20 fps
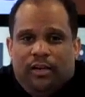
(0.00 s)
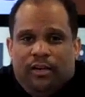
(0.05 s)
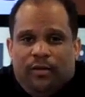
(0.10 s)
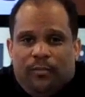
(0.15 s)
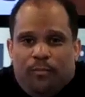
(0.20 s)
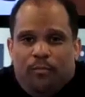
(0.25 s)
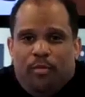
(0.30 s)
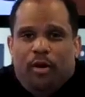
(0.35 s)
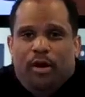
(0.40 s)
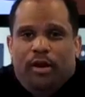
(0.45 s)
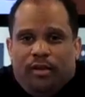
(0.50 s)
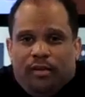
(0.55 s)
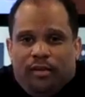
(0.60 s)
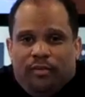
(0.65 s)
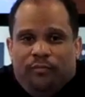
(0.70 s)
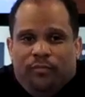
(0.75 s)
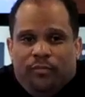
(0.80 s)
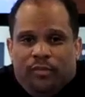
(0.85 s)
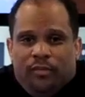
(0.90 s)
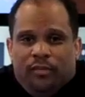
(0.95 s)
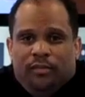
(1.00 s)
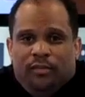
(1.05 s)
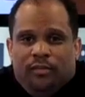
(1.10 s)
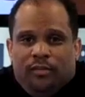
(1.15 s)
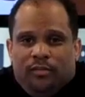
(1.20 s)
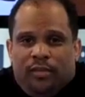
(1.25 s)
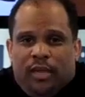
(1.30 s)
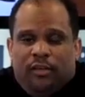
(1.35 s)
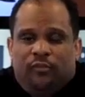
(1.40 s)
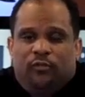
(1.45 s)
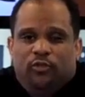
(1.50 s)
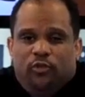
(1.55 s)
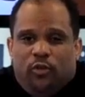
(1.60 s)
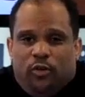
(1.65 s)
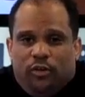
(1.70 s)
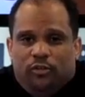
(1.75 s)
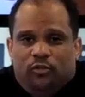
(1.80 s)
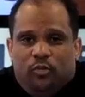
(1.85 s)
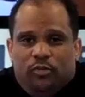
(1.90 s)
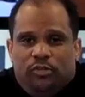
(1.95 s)
break. Thanks for joining
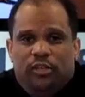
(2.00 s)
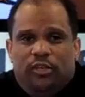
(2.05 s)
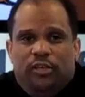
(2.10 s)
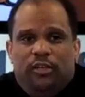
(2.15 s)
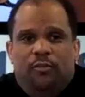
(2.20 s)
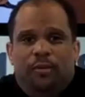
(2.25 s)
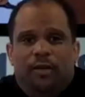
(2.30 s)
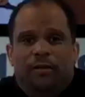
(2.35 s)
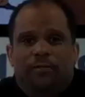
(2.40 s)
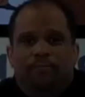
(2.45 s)
us. We'll see you in a minute.